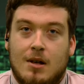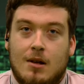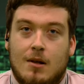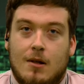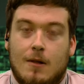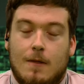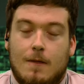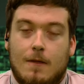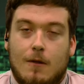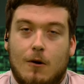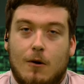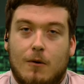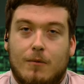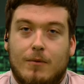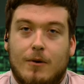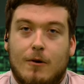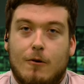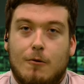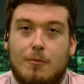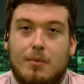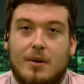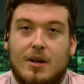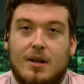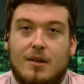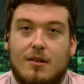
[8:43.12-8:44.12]
North
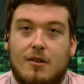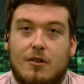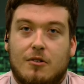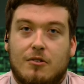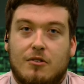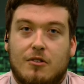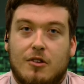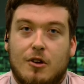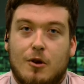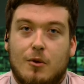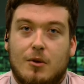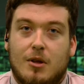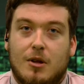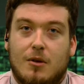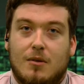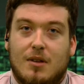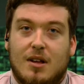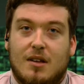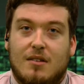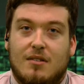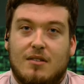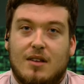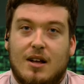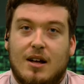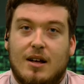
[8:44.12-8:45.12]
Roby lost 2-0
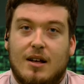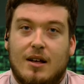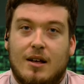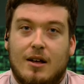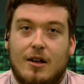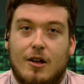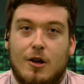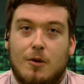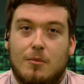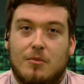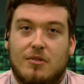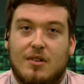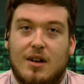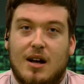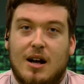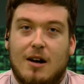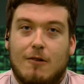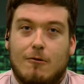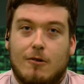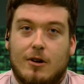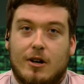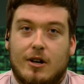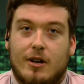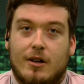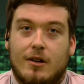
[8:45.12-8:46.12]
last night at home to
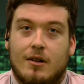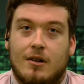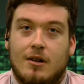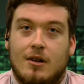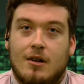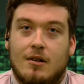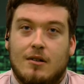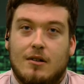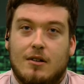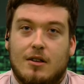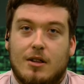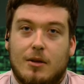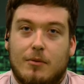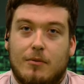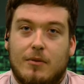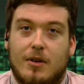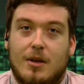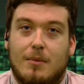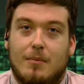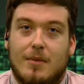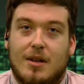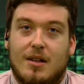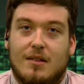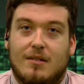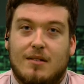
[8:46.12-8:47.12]
Harrogate. The
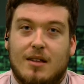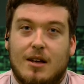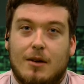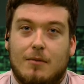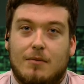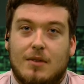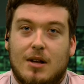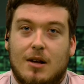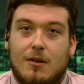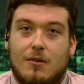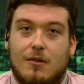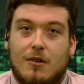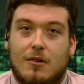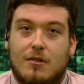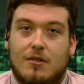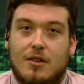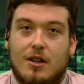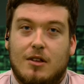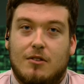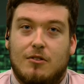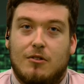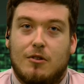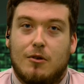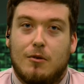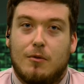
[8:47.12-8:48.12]
defeat means they have now lost
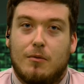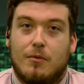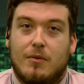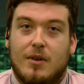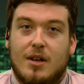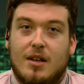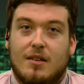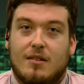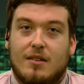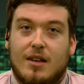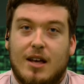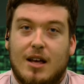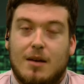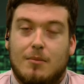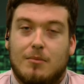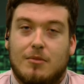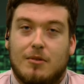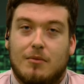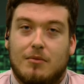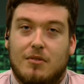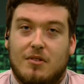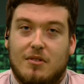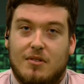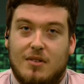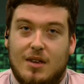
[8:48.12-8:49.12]
their 2 first
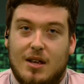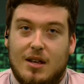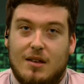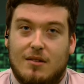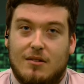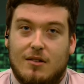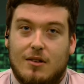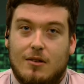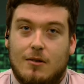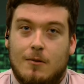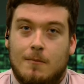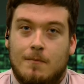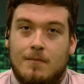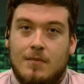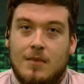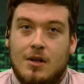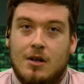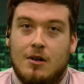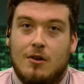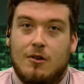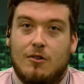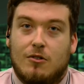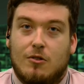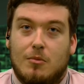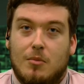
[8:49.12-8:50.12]
games of the season.
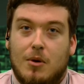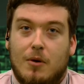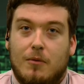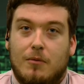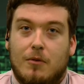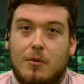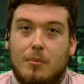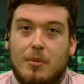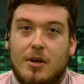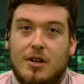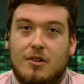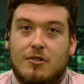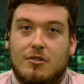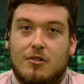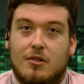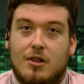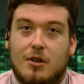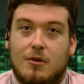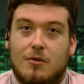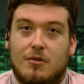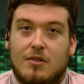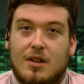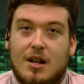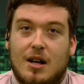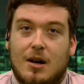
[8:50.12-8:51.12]
Some off the pitch
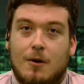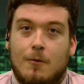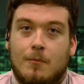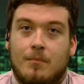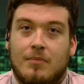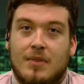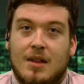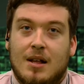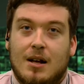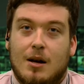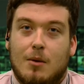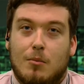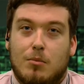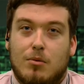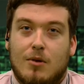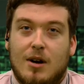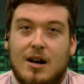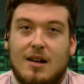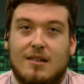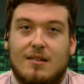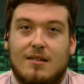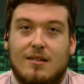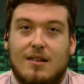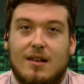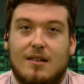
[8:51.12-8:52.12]
news now, and
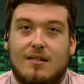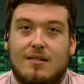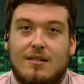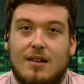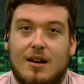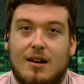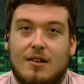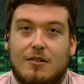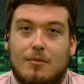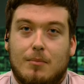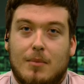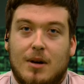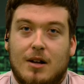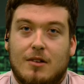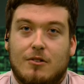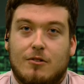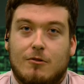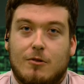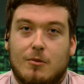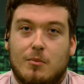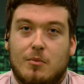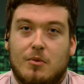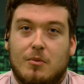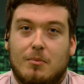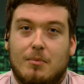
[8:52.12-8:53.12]
prior to last night's
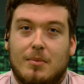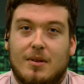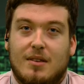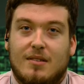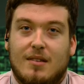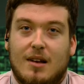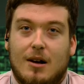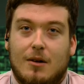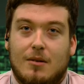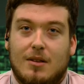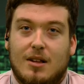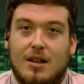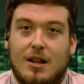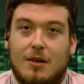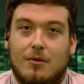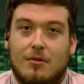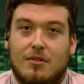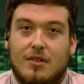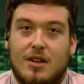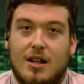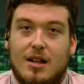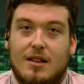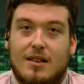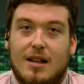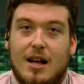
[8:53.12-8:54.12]
match, Grimsby Town
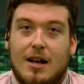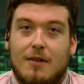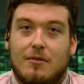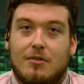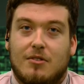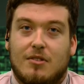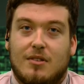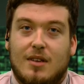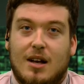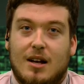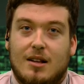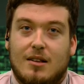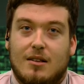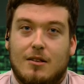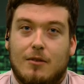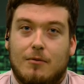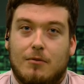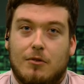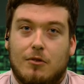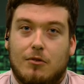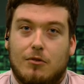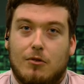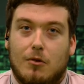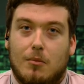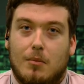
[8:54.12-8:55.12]
announced their 9th signing
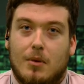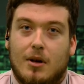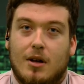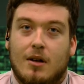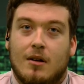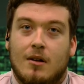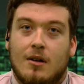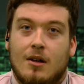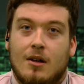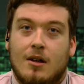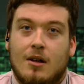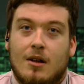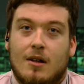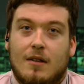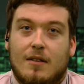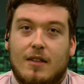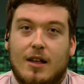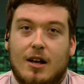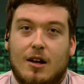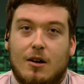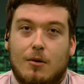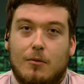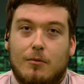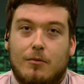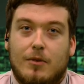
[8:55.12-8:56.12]
of the summer.
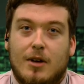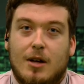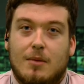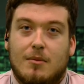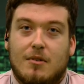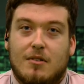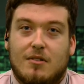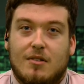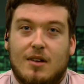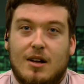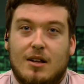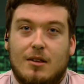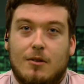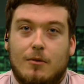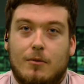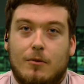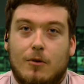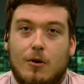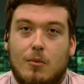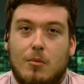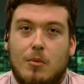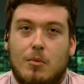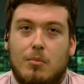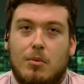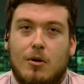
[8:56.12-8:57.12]
They confirmed the signing of
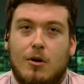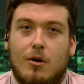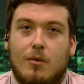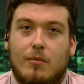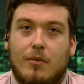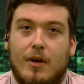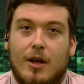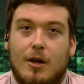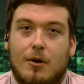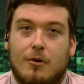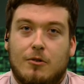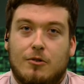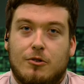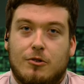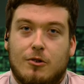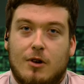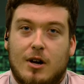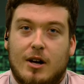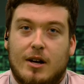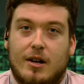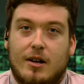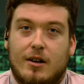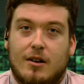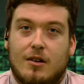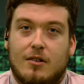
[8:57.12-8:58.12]
former Port Vale
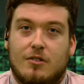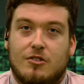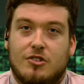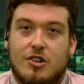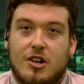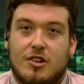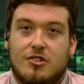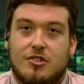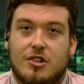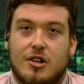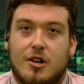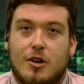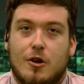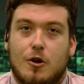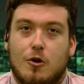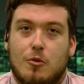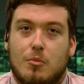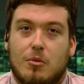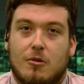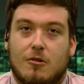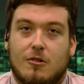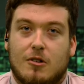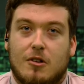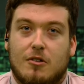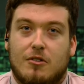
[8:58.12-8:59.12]
striker JJ
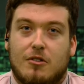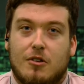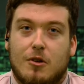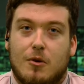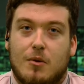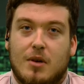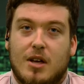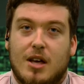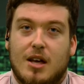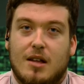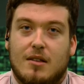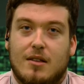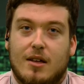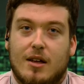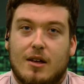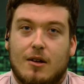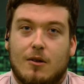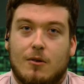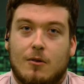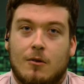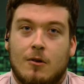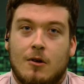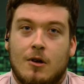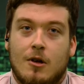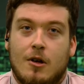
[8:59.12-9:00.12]
Hooper on a 2-year
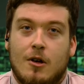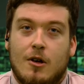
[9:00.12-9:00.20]
deal.